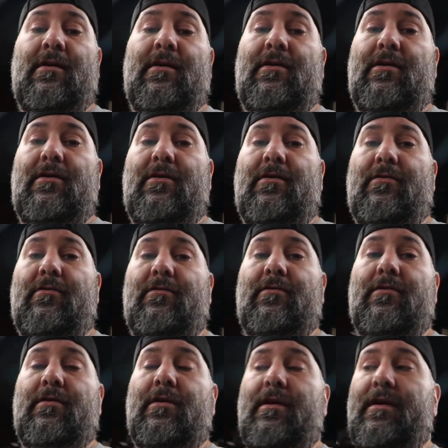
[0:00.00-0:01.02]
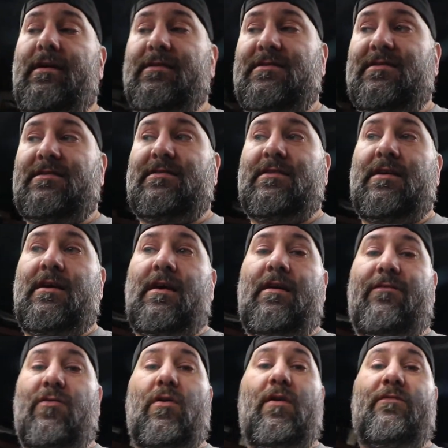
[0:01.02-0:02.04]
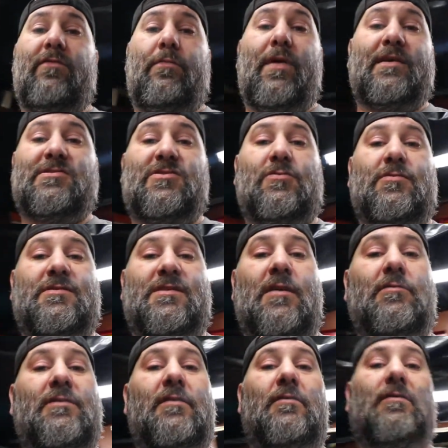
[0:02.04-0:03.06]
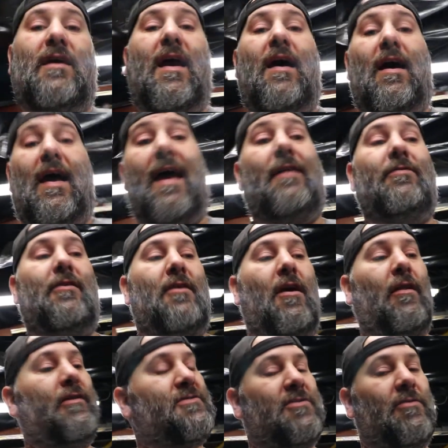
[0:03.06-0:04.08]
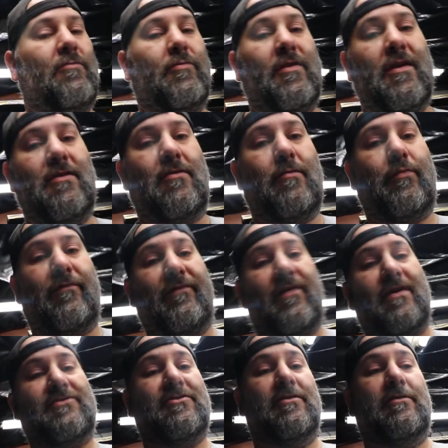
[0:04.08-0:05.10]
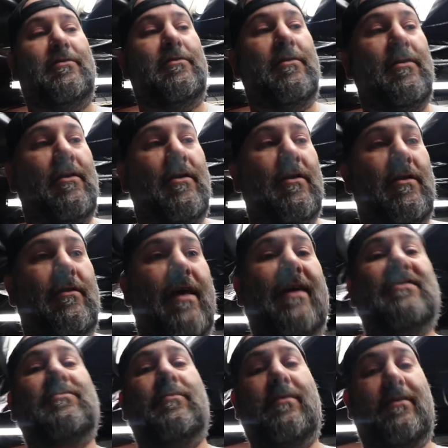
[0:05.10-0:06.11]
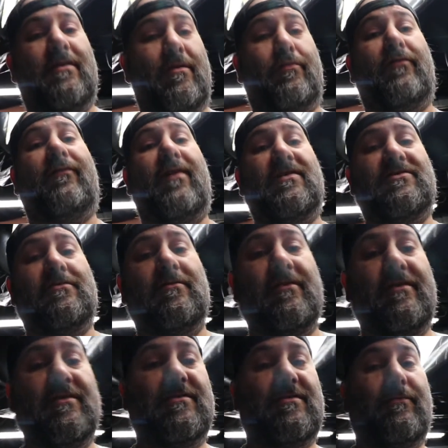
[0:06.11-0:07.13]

You know, it's, if you have the best tools out there, yeah, and the knowledge, oh, well, then you're a professional. That's what the professional is.